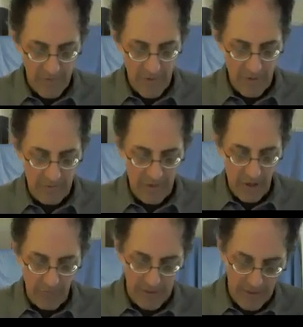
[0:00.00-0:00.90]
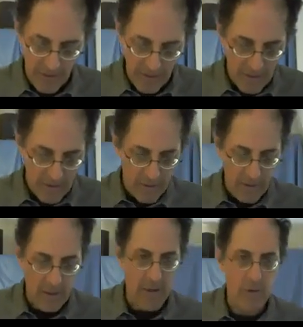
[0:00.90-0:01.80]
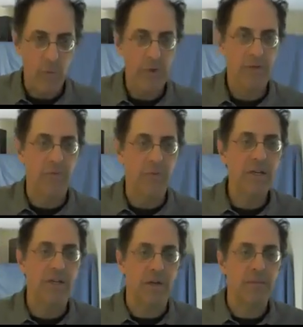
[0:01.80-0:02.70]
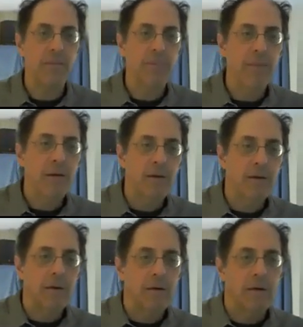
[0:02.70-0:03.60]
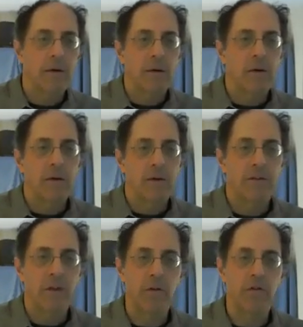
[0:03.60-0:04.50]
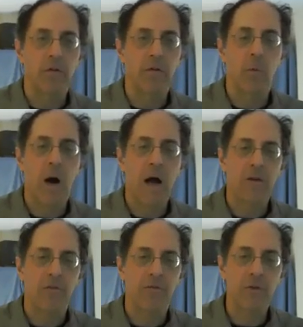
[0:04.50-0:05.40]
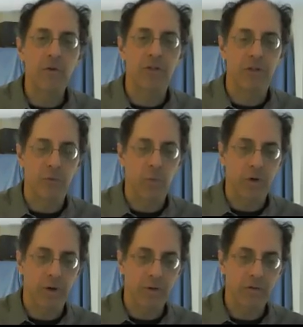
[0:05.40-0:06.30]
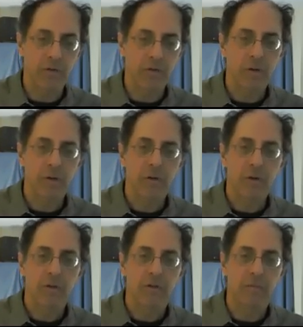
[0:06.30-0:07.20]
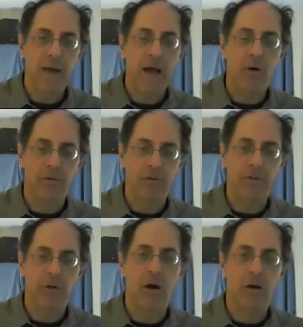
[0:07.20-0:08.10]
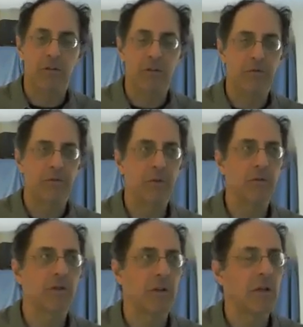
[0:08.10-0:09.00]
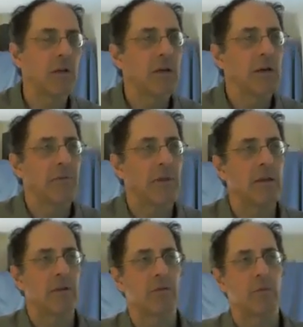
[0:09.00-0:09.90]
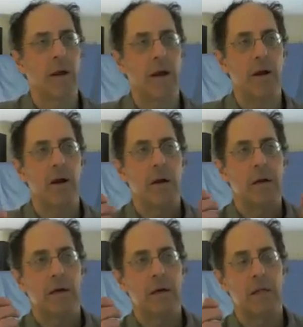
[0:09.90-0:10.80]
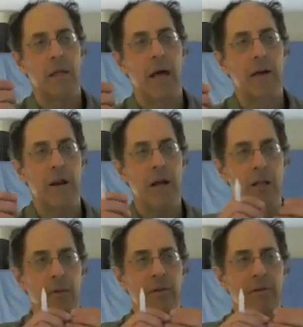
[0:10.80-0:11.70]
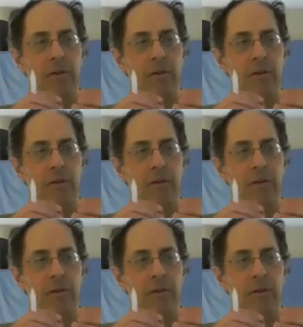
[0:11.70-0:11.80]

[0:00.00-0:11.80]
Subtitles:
of you can tell me which region tells you why fusion works to power stars. And fusion is where lighter elements